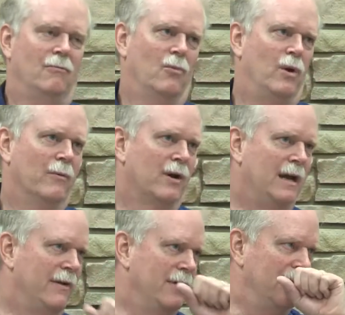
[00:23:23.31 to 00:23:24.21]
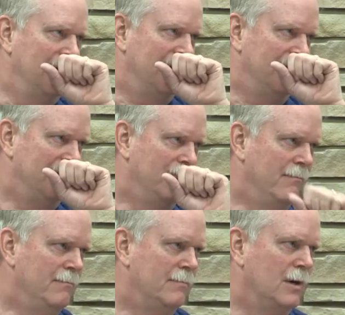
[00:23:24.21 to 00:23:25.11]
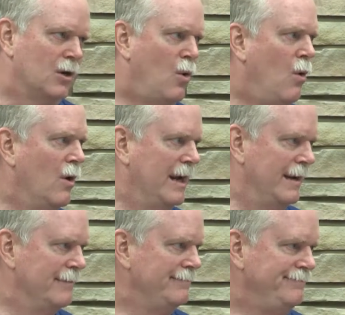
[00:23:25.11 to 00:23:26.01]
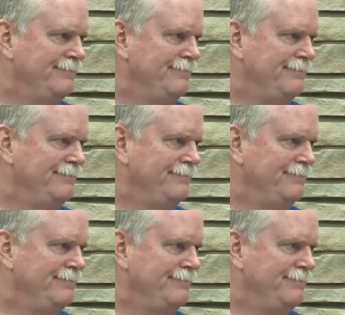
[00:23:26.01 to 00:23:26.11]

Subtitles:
we were given a coin